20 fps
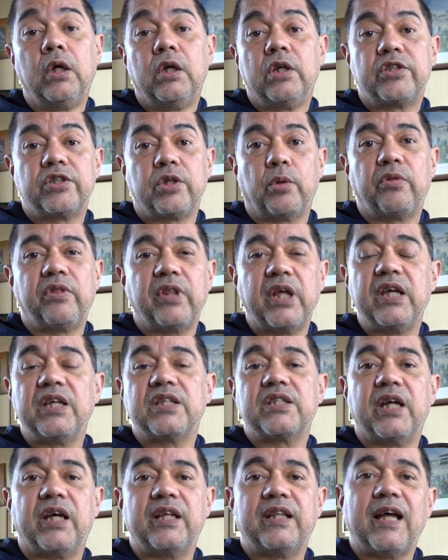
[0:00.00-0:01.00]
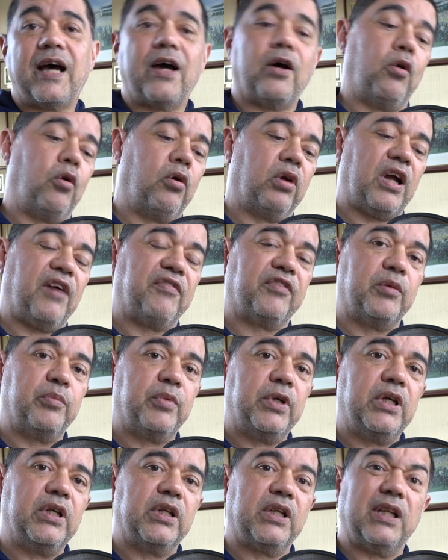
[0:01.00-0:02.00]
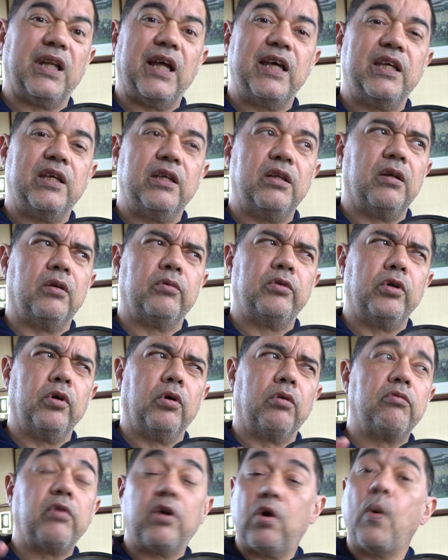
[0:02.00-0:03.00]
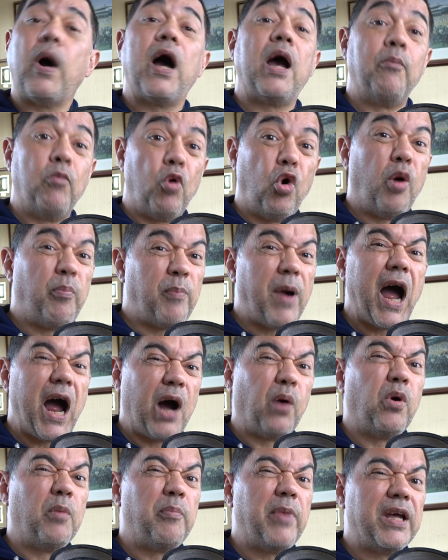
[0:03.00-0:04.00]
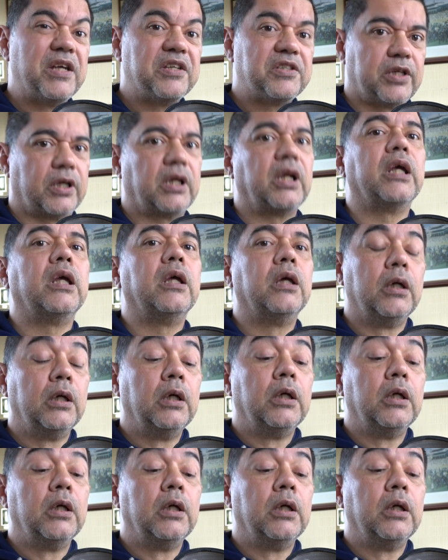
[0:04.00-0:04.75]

So things like that all have to be like, you know, they all require more power basically.